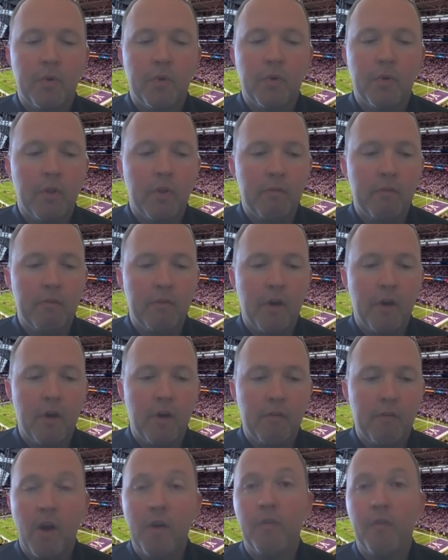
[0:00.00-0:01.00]
of
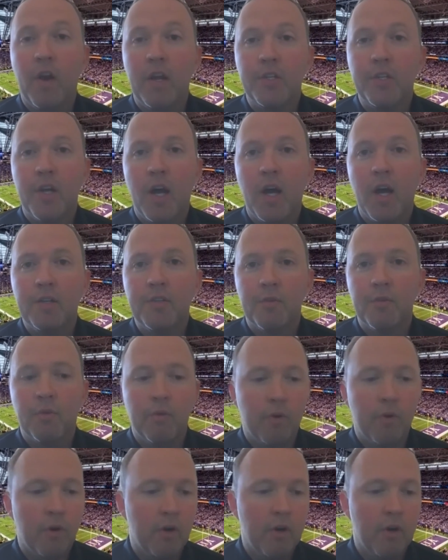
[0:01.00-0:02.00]
our franchise,
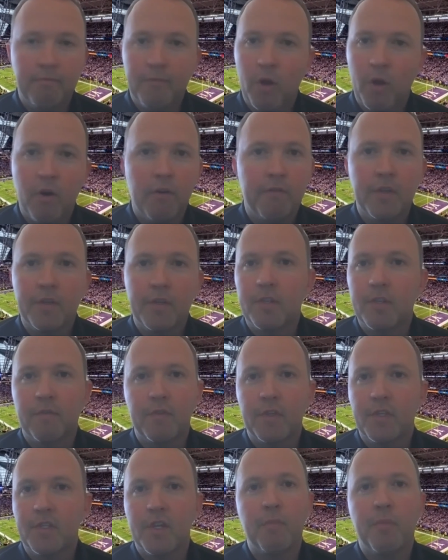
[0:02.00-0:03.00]
or if
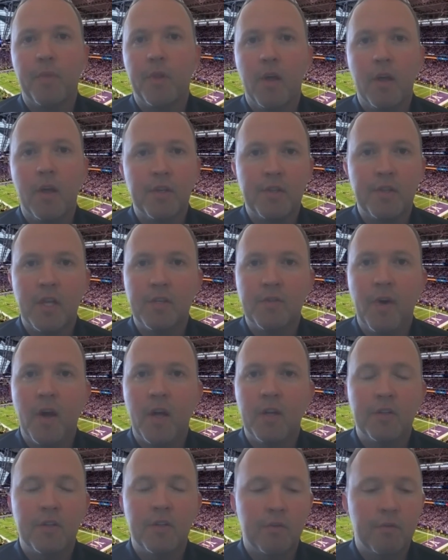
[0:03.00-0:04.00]
it's something else, that's
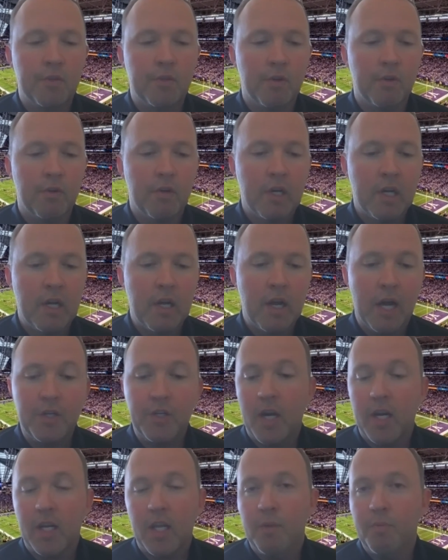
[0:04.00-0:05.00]
fine too. So I
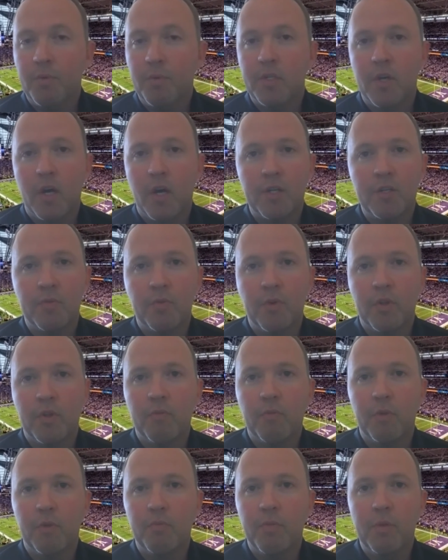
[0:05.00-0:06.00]
try to keep in touch
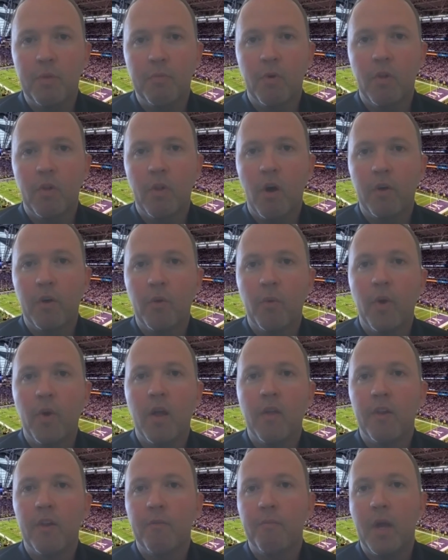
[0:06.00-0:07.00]
with people along the
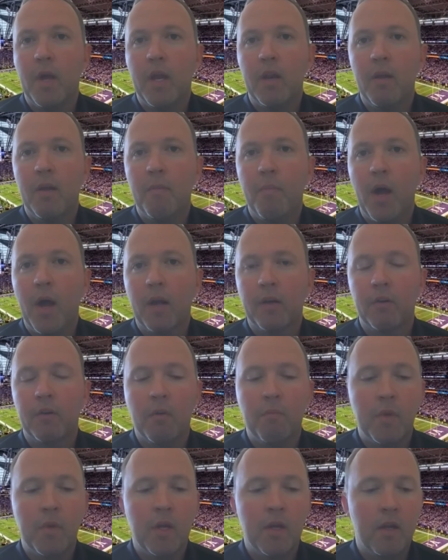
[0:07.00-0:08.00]
way that have made an impact
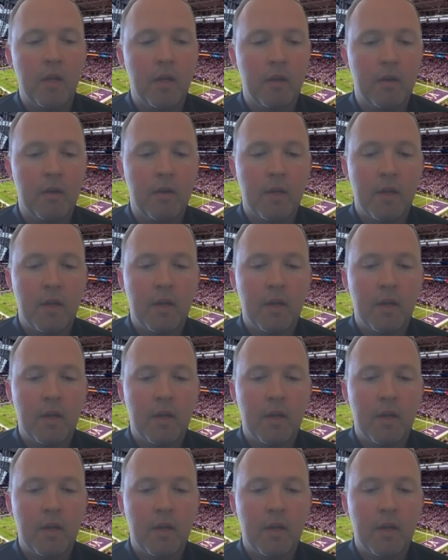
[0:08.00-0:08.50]
on me, and